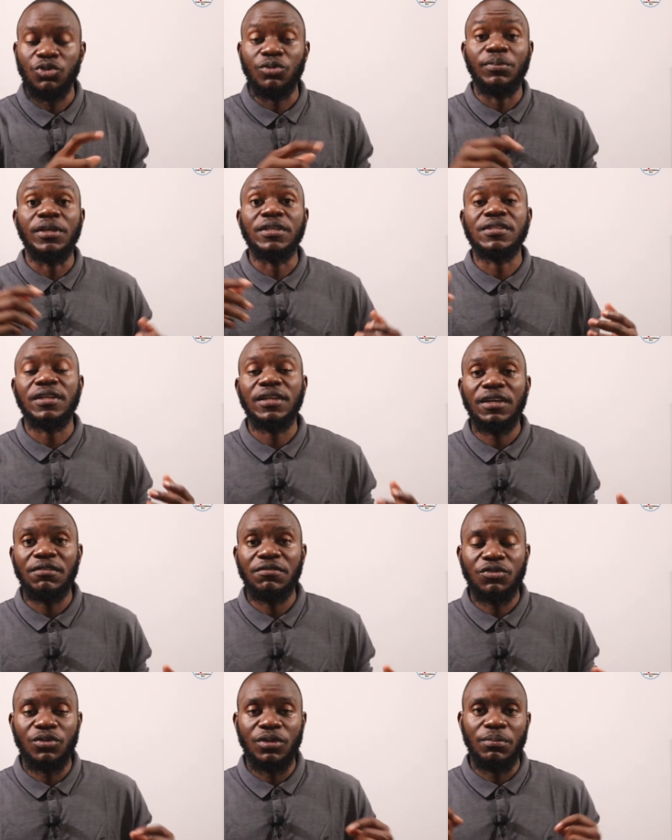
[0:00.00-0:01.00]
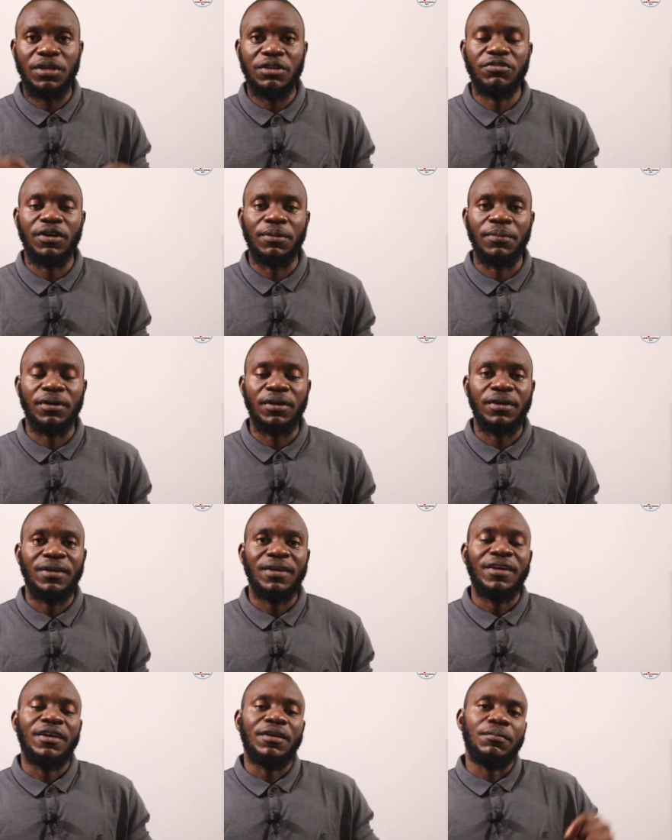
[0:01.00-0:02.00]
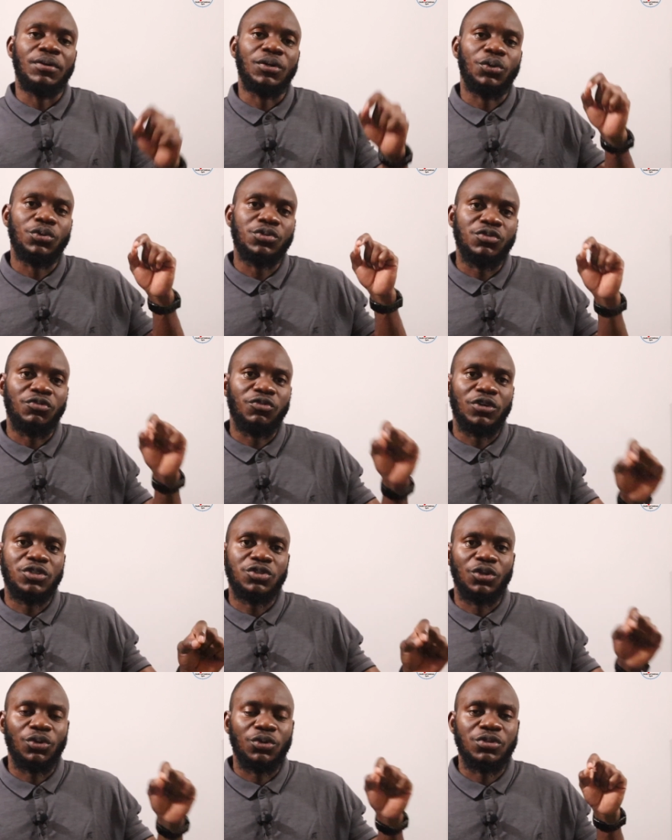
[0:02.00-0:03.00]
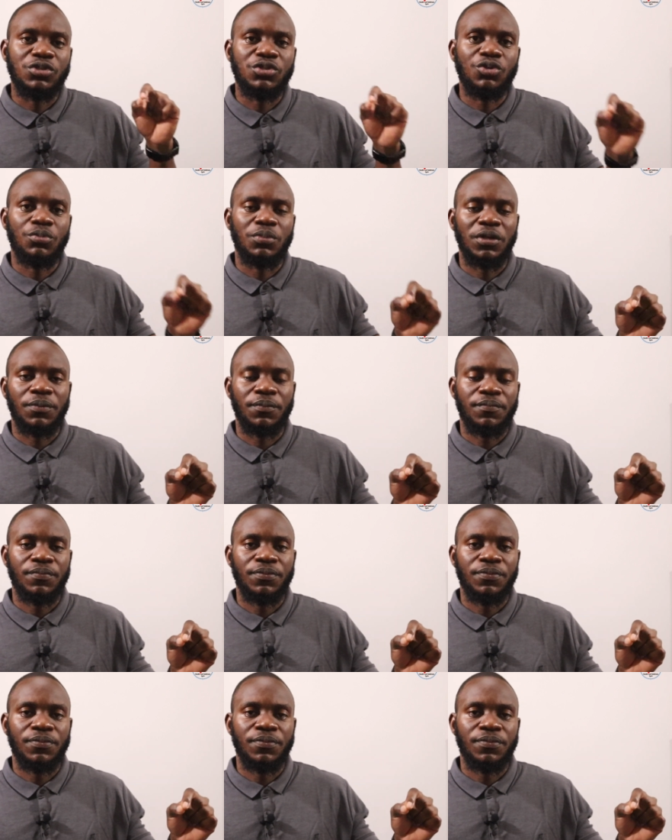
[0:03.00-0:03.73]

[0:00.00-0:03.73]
you'll be a slave to the big pharma, because of what you're consuming.